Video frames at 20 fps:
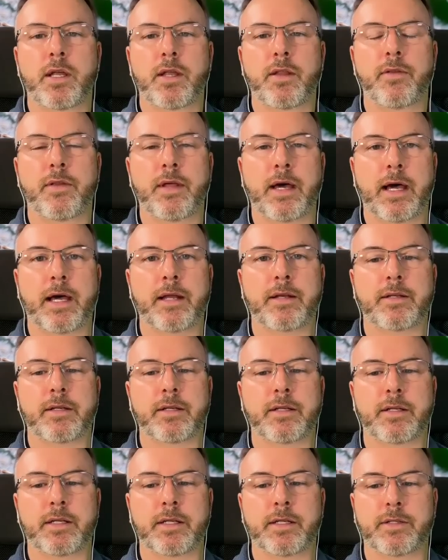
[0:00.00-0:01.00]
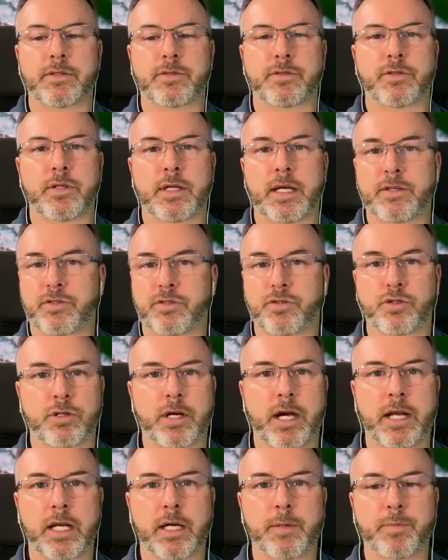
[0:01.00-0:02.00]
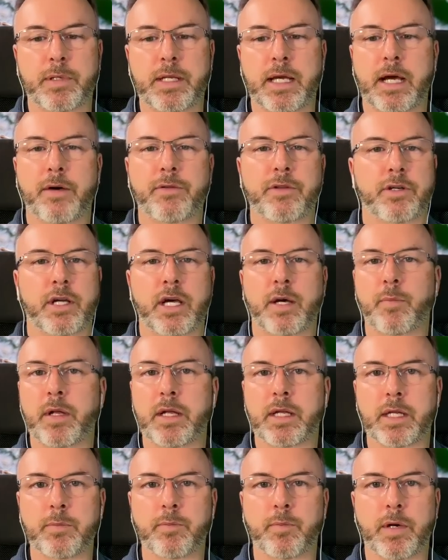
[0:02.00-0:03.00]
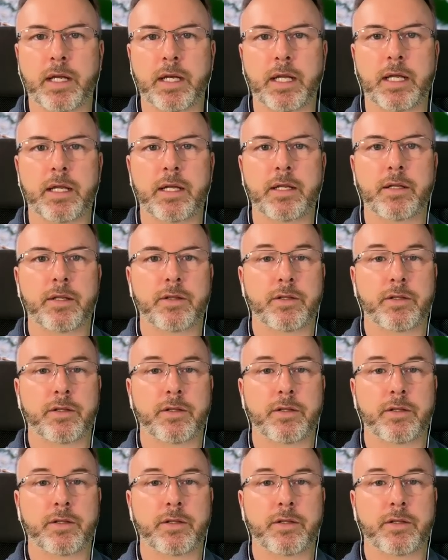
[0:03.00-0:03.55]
That is has dried up now. They're not making money.